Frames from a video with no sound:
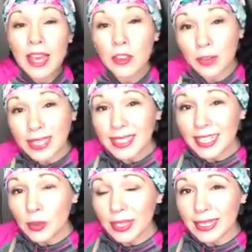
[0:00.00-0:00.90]
The reason I
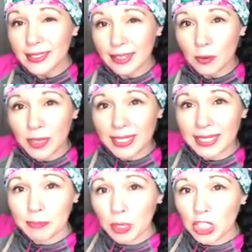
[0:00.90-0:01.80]
don't get excited when I
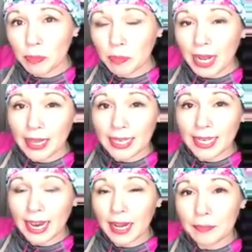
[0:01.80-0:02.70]
see brush, uh,
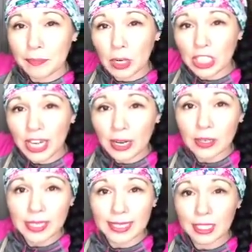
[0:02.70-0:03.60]
like um, brush
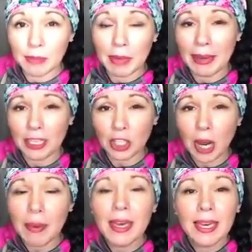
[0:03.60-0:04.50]
hairs into my paint
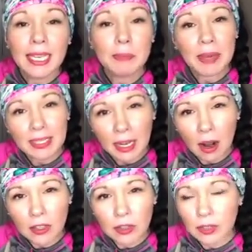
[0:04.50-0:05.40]
job is because I
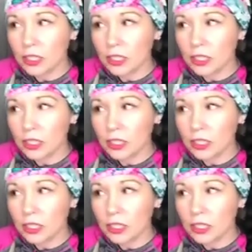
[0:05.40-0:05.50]
also